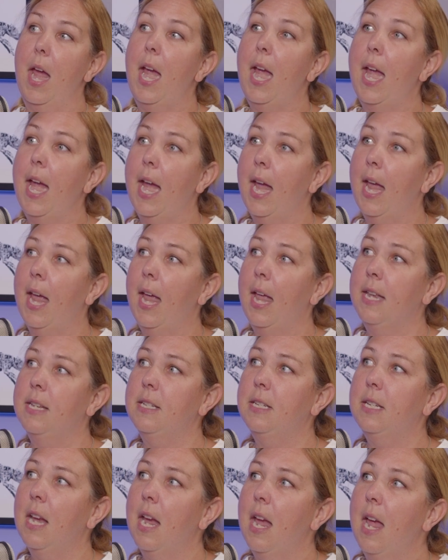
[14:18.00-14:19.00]
Yeah.
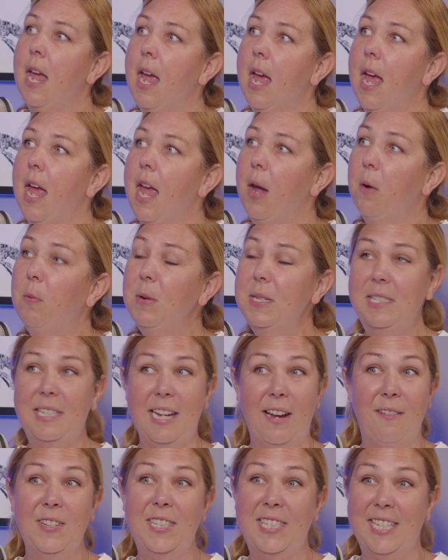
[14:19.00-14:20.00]
And it was
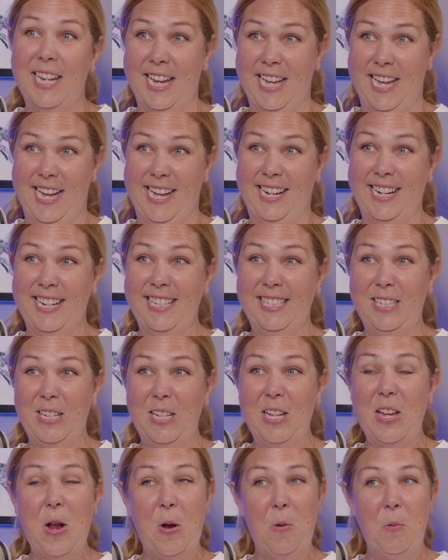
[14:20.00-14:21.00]
devastating because
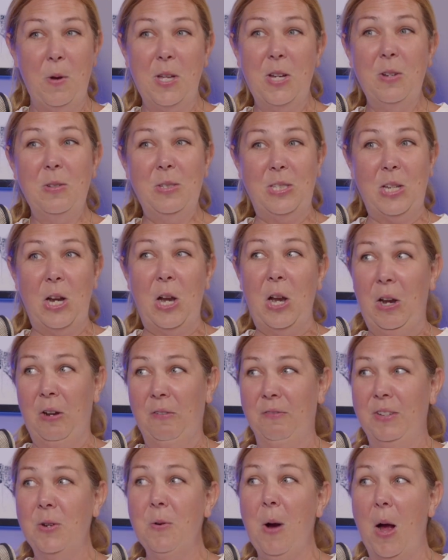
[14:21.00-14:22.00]
you know when you
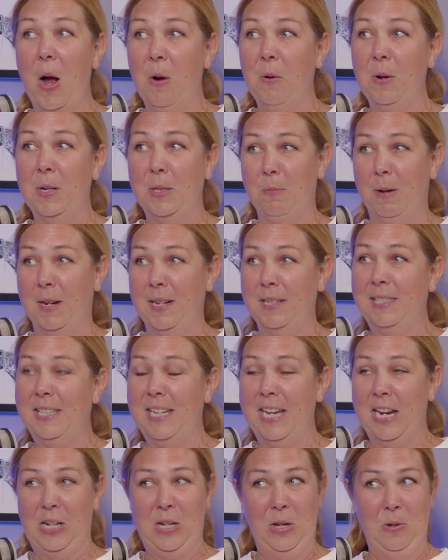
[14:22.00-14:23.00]
serve, you always want to
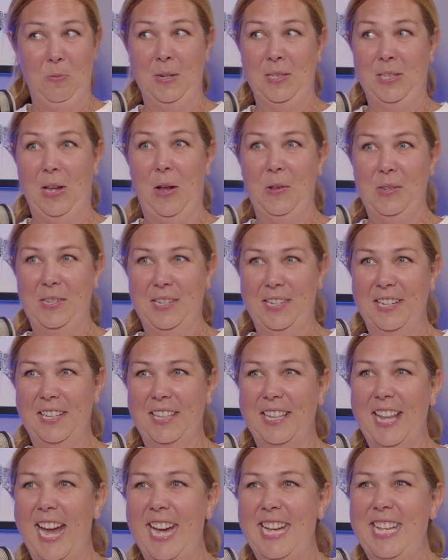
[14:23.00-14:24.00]
see a good result.
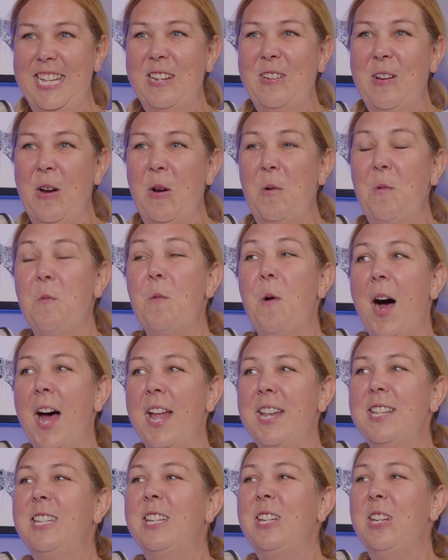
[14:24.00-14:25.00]
Right. Like you don't
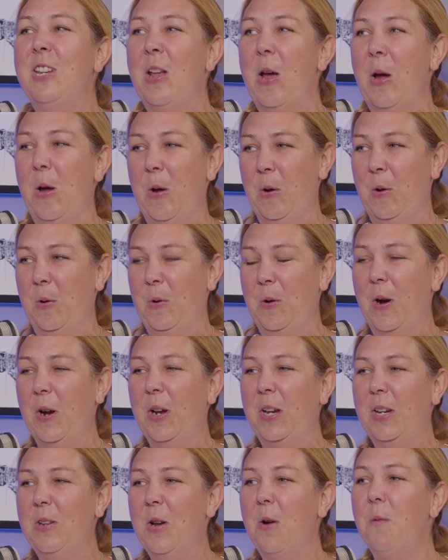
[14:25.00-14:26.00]
want to know or
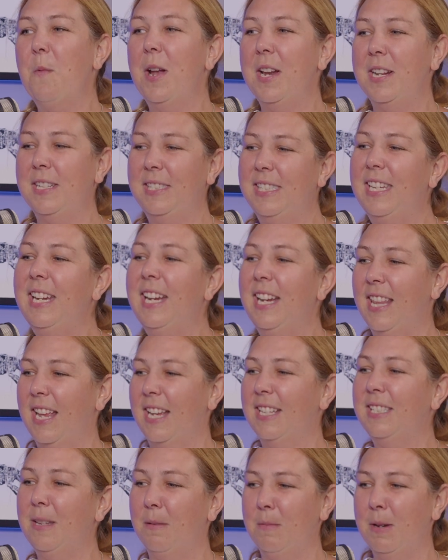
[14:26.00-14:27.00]
you don't want to see
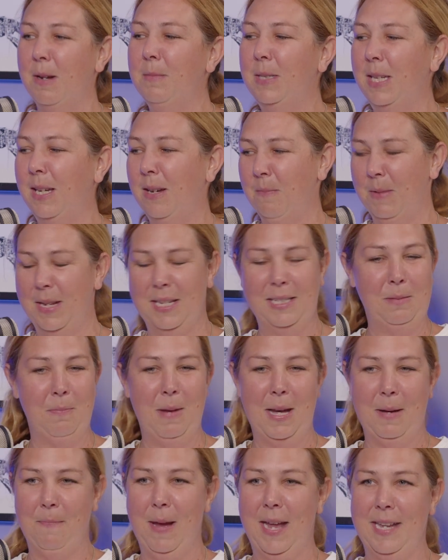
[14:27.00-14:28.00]
that sometimes humans
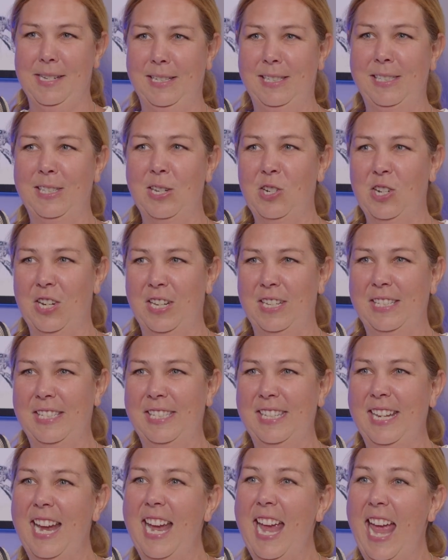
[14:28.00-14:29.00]
make bad
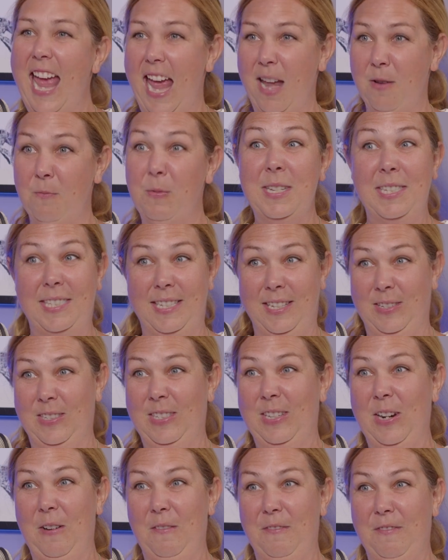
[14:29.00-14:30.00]
decisions and we still
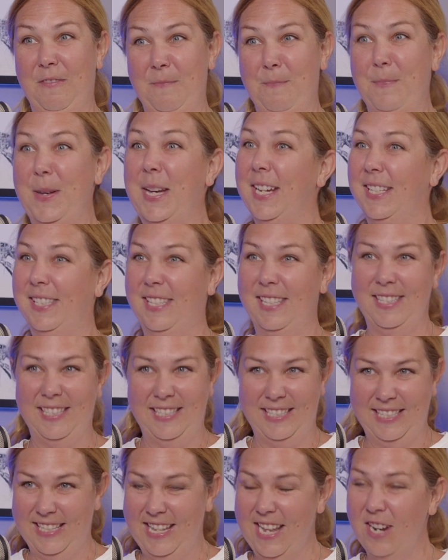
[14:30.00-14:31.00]
serve mm-hmm.
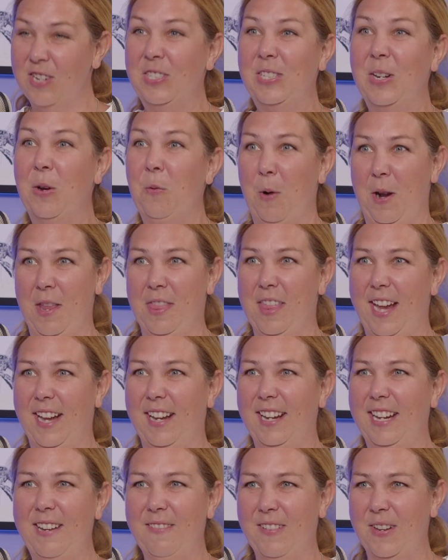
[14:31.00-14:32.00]
because they're still worth it,
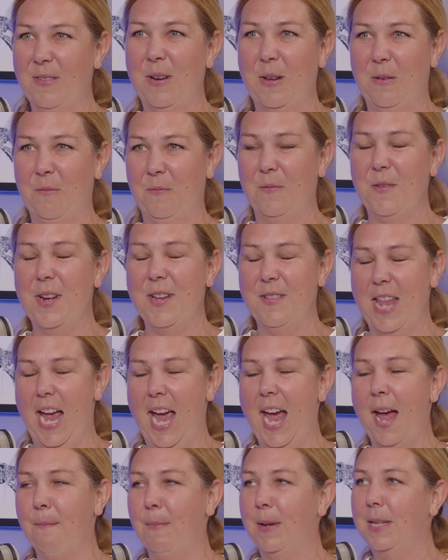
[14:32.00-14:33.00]
even right. when when that
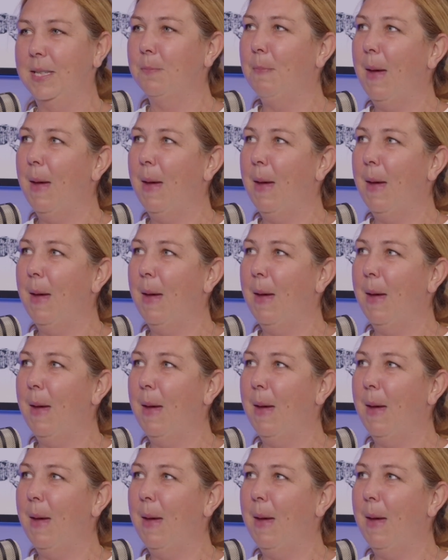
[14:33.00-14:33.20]
happens.